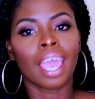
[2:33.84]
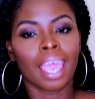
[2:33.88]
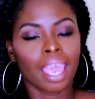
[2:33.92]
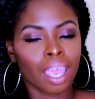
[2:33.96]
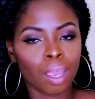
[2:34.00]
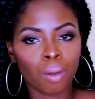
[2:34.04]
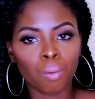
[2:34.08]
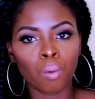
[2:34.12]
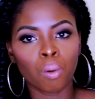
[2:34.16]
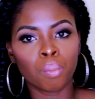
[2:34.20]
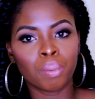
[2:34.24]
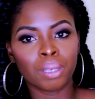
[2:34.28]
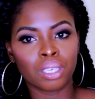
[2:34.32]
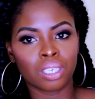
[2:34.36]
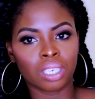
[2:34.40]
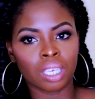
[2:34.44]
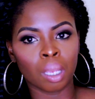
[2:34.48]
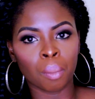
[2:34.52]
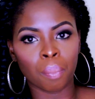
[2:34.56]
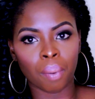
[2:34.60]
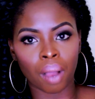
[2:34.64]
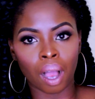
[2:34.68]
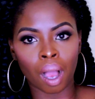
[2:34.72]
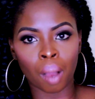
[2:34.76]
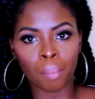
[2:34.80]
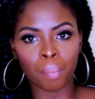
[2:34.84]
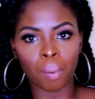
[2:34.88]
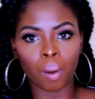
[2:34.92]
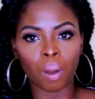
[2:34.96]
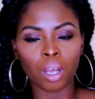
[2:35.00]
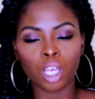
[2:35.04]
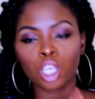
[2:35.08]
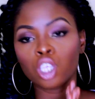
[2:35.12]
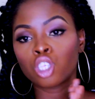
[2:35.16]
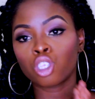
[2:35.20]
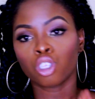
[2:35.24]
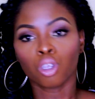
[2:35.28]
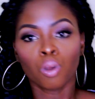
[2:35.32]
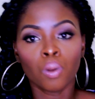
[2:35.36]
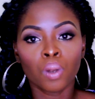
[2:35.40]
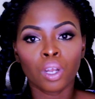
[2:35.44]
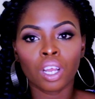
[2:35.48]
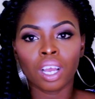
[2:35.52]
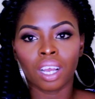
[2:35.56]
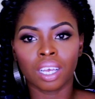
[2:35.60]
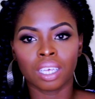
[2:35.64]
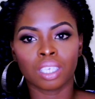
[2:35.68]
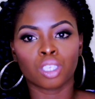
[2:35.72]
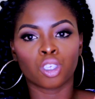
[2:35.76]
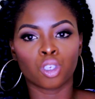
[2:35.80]
it will be cheaper. But as soon
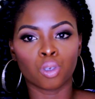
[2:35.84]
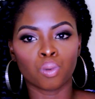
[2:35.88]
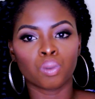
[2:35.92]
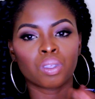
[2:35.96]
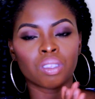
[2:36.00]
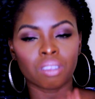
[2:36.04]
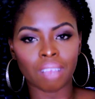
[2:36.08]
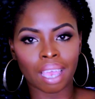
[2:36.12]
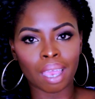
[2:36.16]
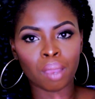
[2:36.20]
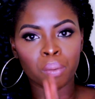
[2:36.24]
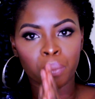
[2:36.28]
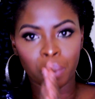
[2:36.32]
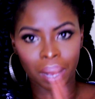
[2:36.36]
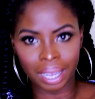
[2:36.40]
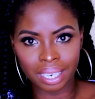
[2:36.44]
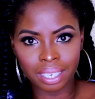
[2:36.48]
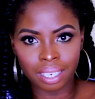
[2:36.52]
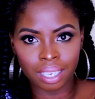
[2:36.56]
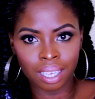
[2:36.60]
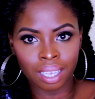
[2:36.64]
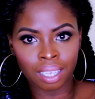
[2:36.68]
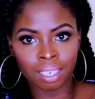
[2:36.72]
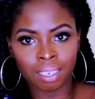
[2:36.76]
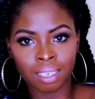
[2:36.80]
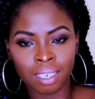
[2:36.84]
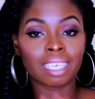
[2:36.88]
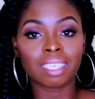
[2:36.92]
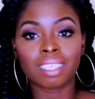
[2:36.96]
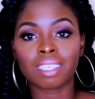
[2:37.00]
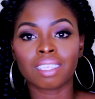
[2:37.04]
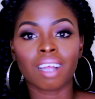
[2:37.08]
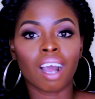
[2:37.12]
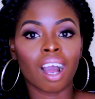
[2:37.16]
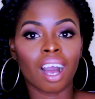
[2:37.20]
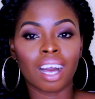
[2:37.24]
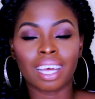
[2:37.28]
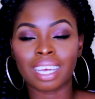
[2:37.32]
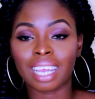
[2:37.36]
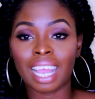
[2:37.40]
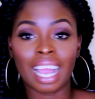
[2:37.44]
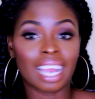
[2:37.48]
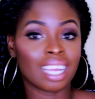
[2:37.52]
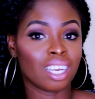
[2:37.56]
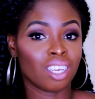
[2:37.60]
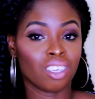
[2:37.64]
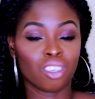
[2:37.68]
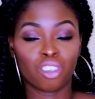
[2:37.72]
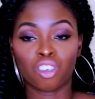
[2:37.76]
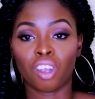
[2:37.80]
as you say wedding, they start
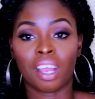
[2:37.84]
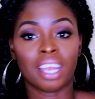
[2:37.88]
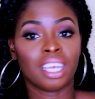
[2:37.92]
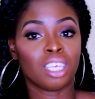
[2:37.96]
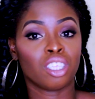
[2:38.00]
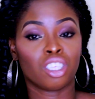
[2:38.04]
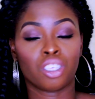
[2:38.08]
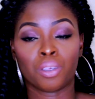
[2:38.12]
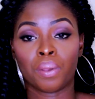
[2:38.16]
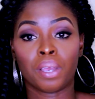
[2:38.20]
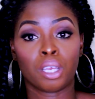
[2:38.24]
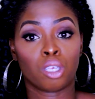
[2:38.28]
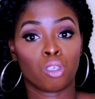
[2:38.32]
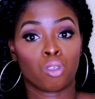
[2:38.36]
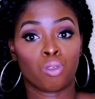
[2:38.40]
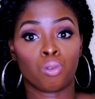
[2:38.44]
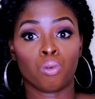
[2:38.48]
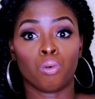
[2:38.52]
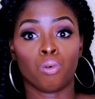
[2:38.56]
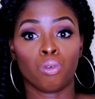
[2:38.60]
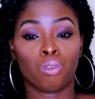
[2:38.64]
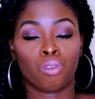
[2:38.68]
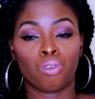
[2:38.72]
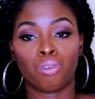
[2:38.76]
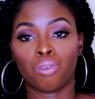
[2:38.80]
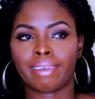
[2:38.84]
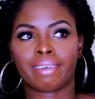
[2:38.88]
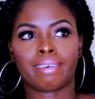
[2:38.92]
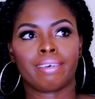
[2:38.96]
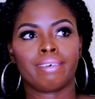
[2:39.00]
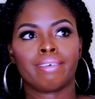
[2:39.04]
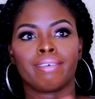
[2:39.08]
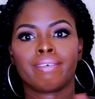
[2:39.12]
kind of trying to extort you.